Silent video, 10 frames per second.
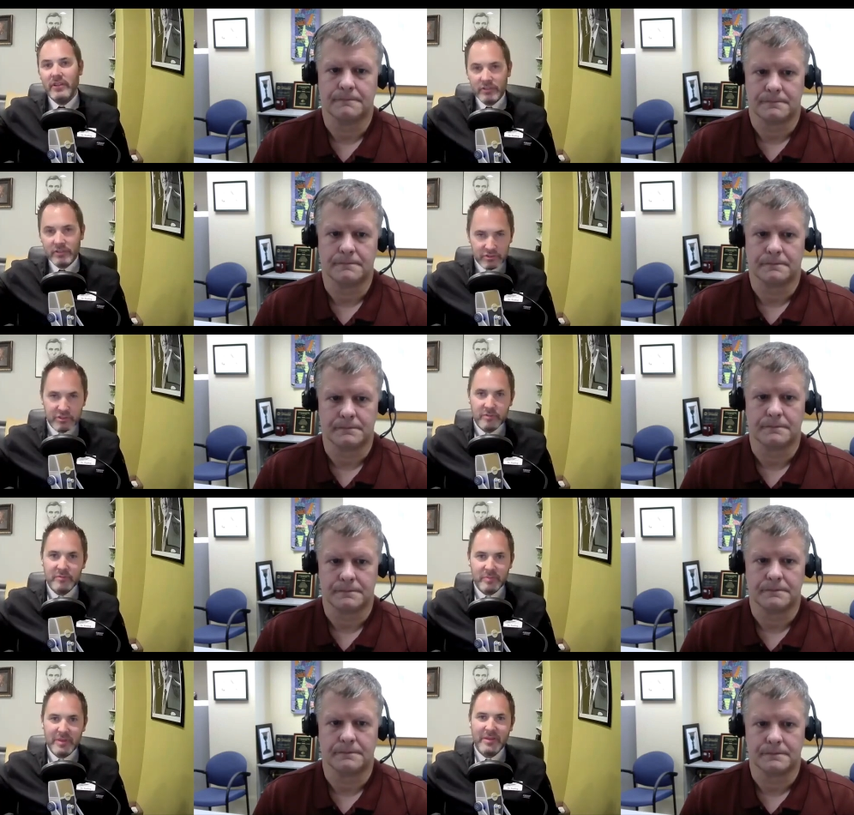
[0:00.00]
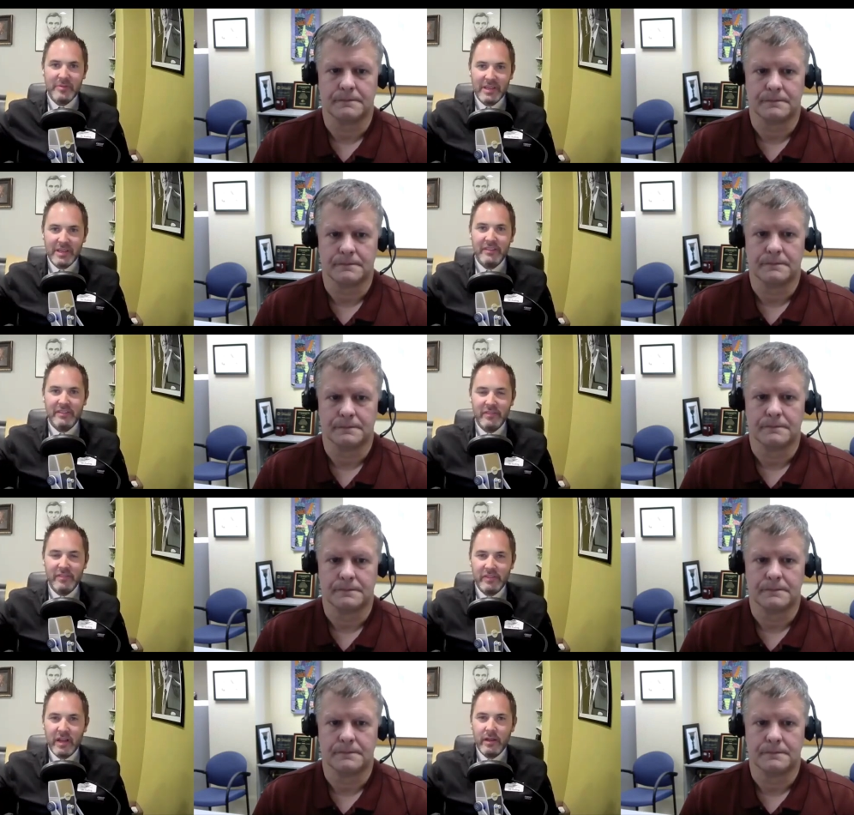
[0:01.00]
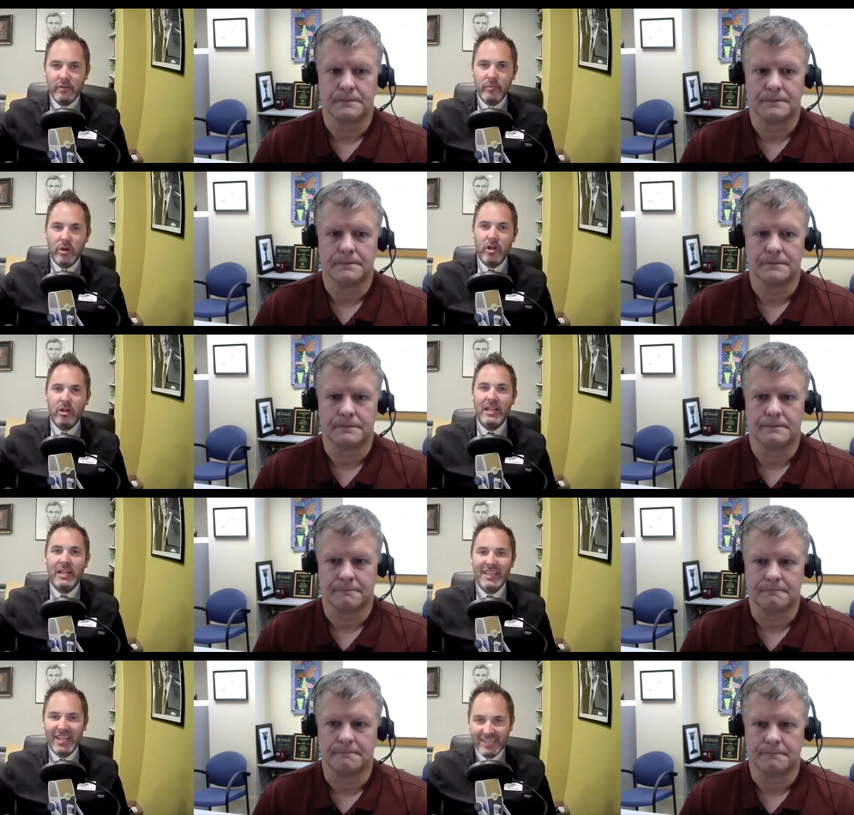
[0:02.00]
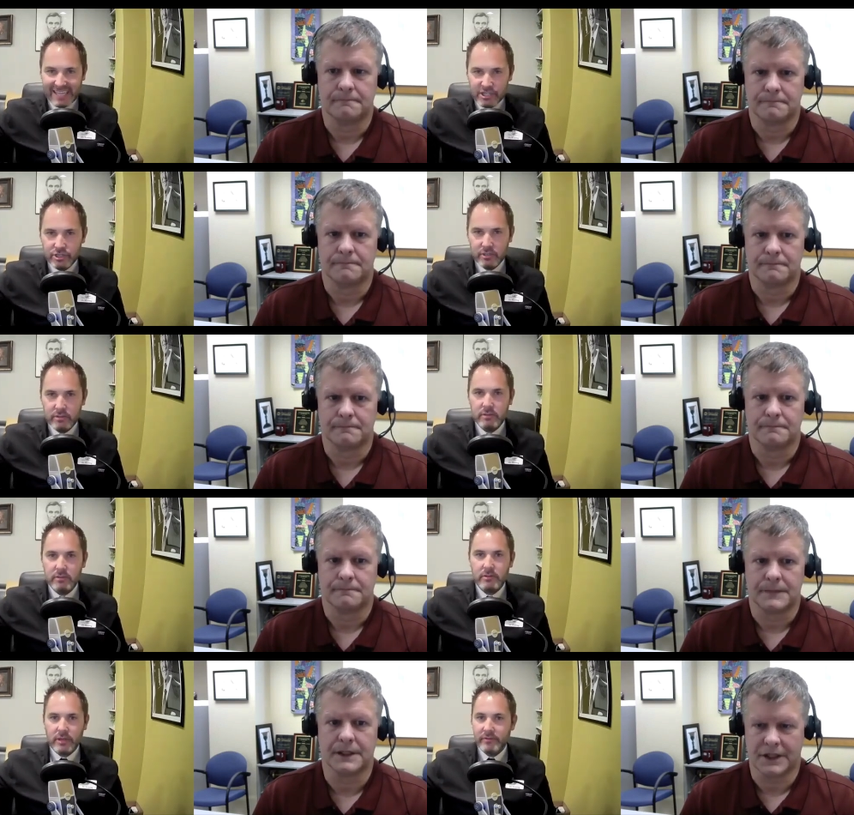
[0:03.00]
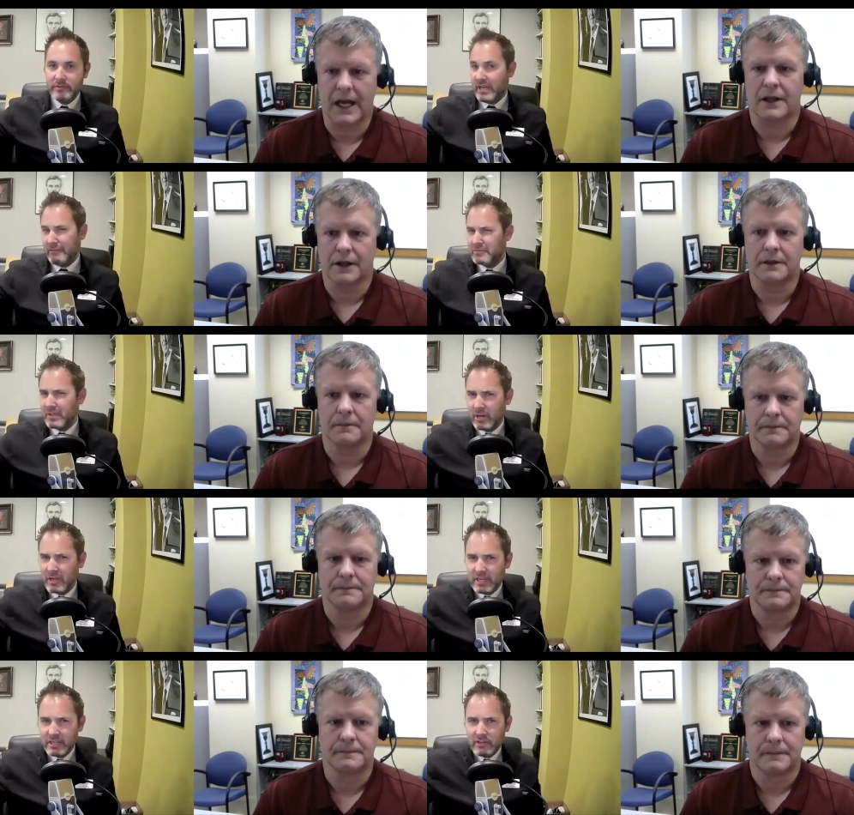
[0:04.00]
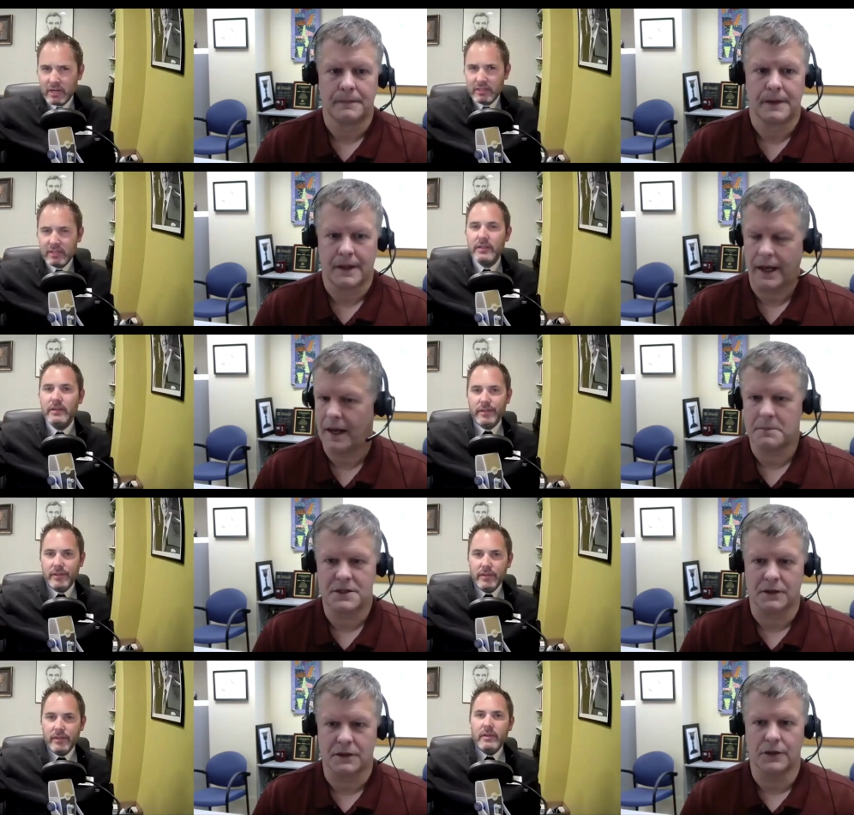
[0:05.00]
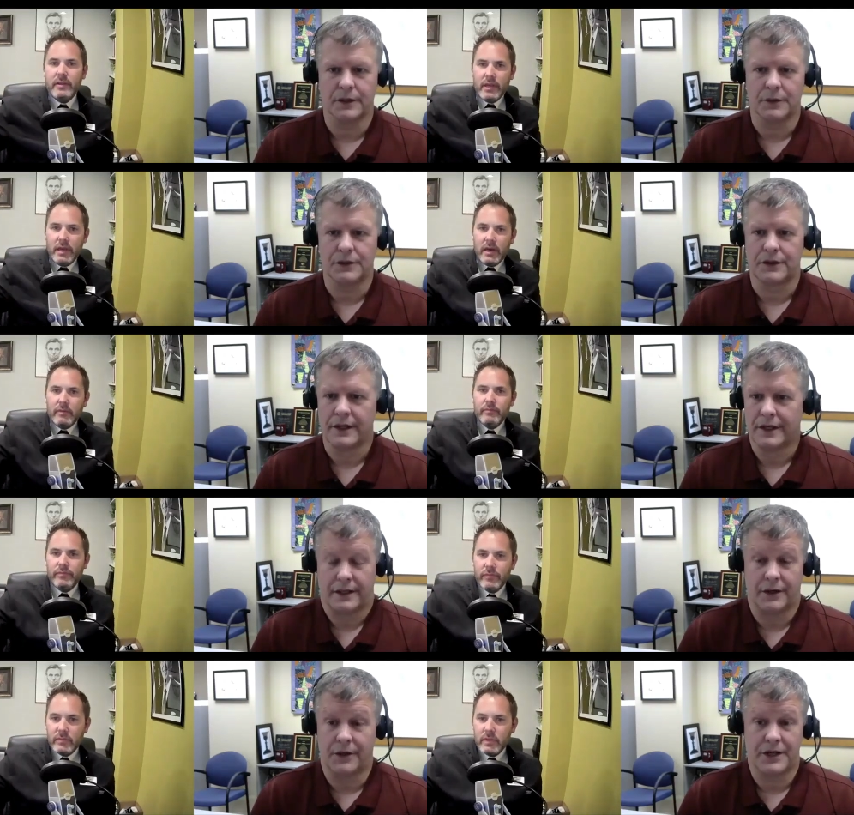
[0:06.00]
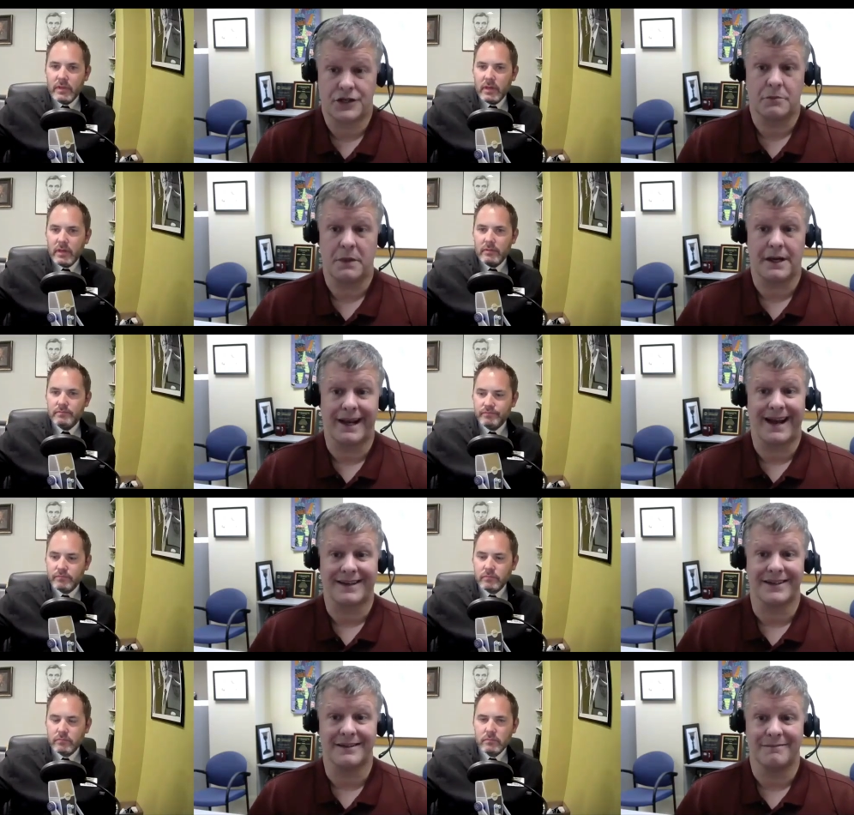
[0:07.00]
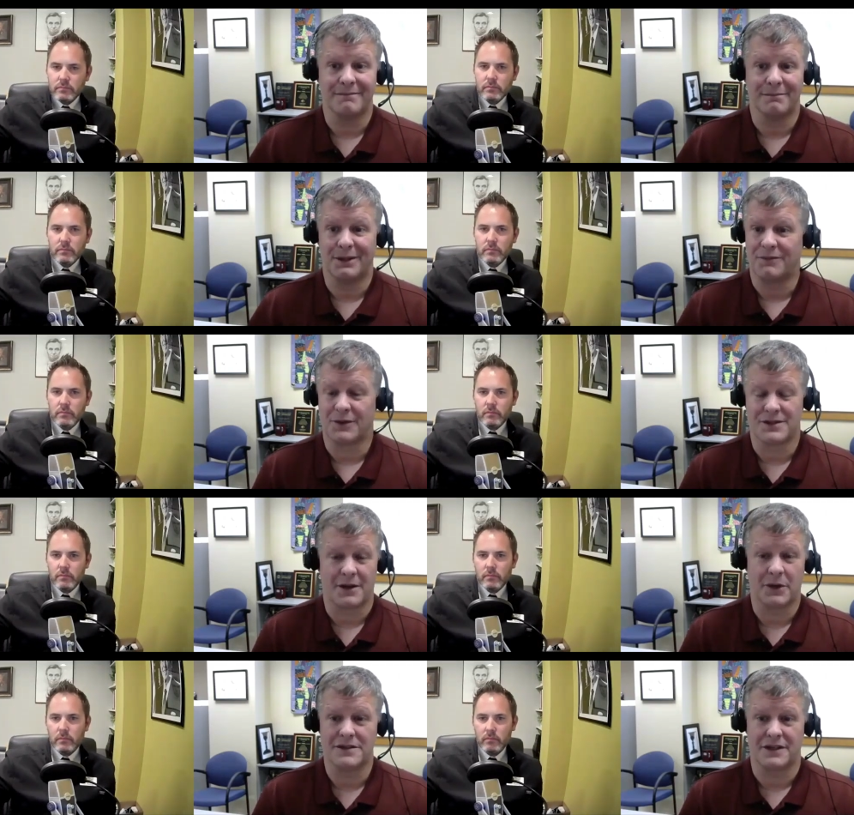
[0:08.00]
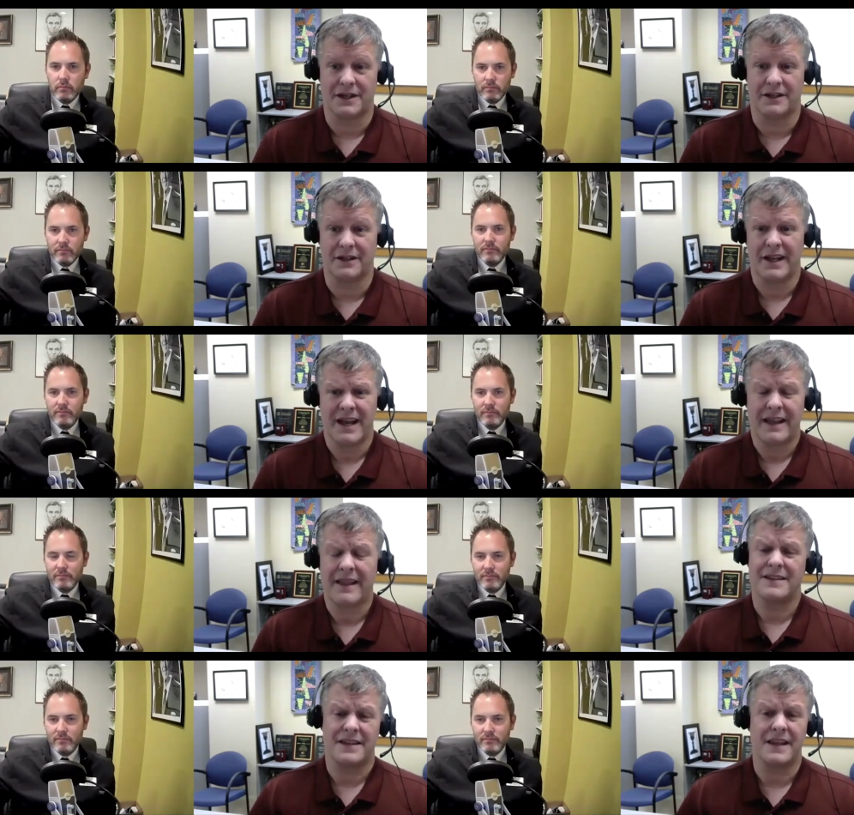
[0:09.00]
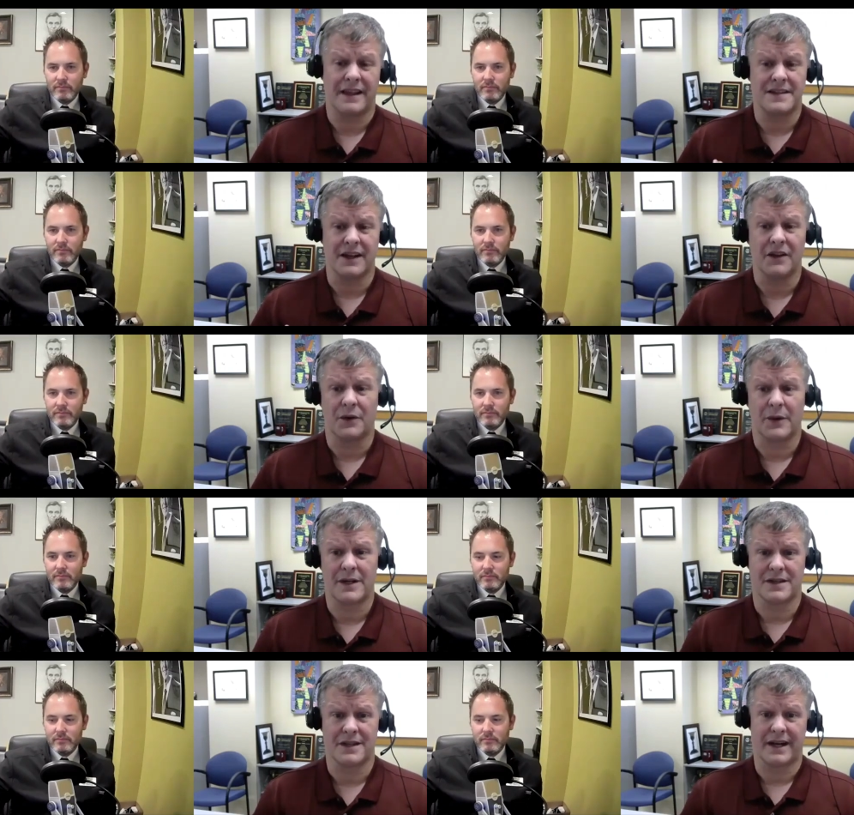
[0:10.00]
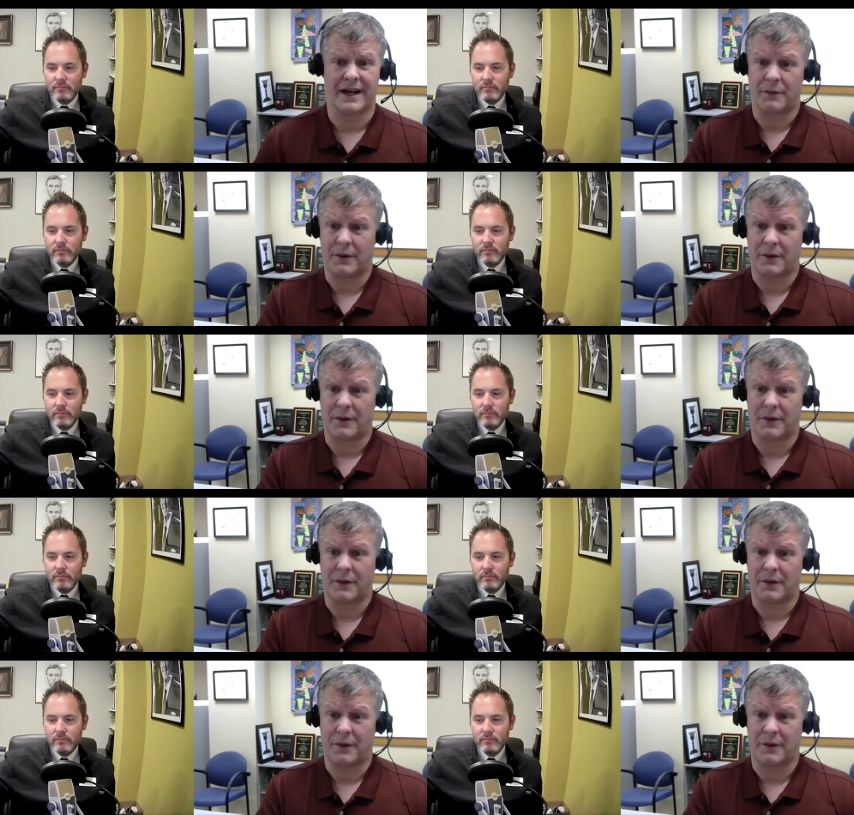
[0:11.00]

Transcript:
Speaker 1: is presumed to be because of this eyeball elongation. Exactly. Uh, did I summarize that correctly?
Speaker 2: Absolutely. Yeah. You know, they yeah. should be connected, but for some reason, mm-hmm. and that's that's the other reason that I